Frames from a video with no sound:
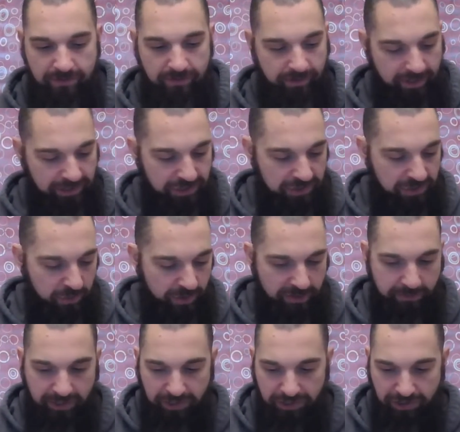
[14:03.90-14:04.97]
I just want
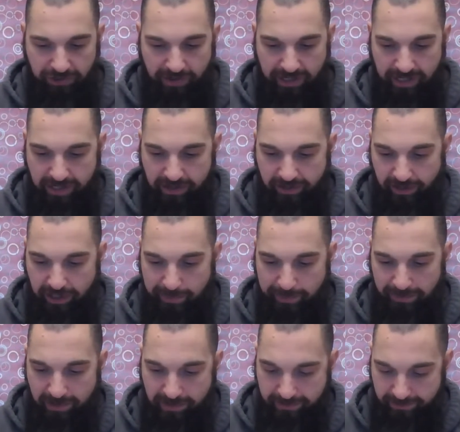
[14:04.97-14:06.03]
to make sure I hit on a
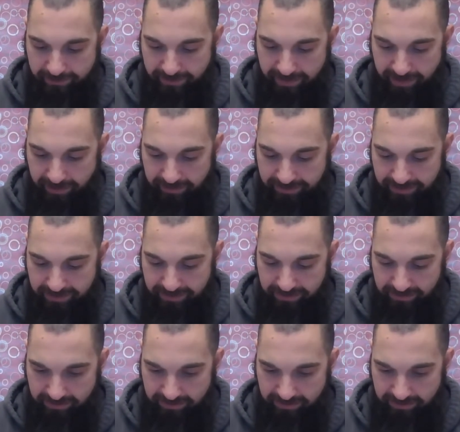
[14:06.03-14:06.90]
couple other things.